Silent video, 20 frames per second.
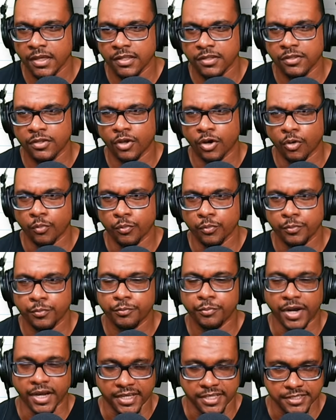Now,
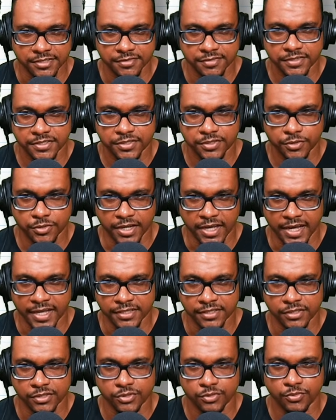brackets first. So
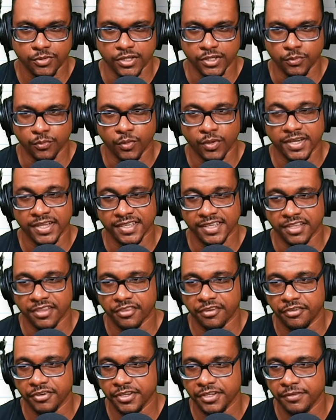add the 2 and the 1 and get
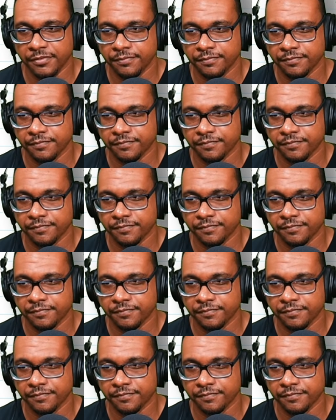3.